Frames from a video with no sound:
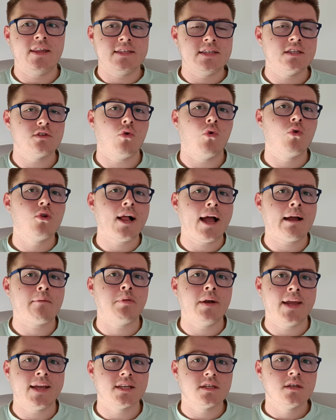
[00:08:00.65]
This is all
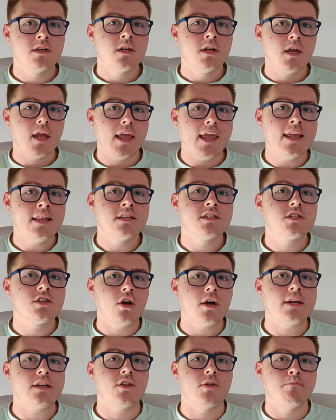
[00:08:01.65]
happening
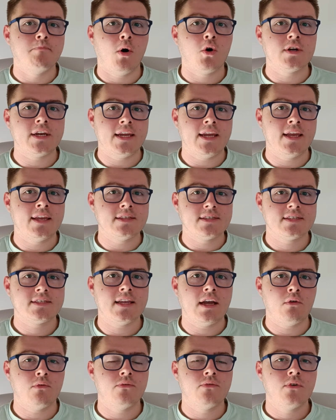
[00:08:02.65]
inside the body
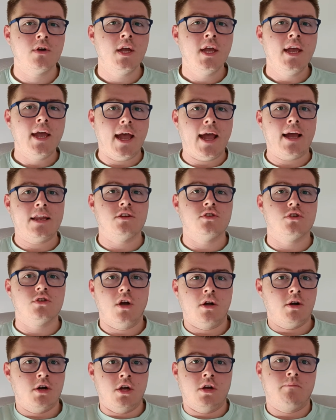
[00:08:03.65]
itself. And
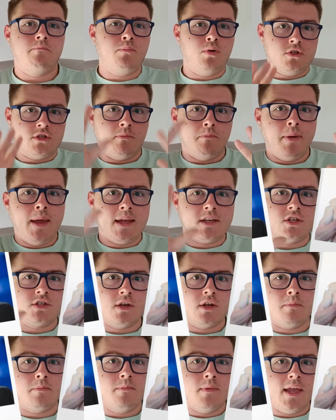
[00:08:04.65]
I'm going to put some pictures
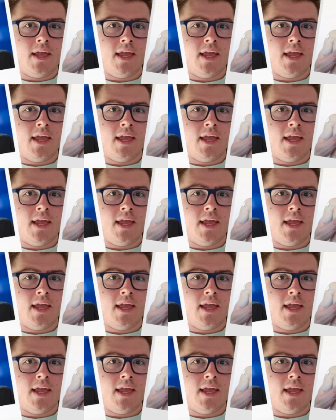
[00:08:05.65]
up